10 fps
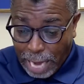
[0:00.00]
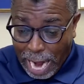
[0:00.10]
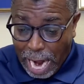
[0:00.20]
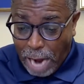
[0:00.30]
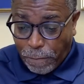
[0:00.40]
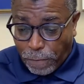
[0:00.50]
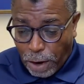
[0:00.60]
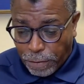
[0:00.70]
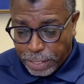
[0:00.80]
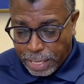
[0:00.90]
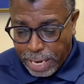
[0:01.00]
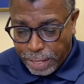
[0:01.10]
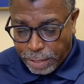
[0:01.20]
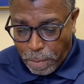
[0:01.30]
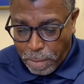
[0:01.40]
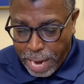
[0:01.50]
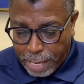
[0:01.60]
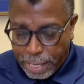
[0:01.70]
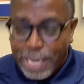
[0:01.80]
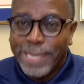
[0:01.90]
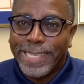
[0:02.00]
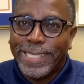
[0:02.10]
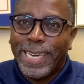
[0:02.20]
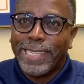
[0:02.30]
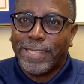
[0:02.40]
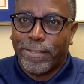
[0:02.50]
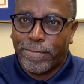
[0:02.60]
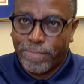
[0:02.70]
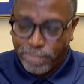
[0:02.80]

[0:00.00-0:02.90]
our fathers ate the manna in the desert.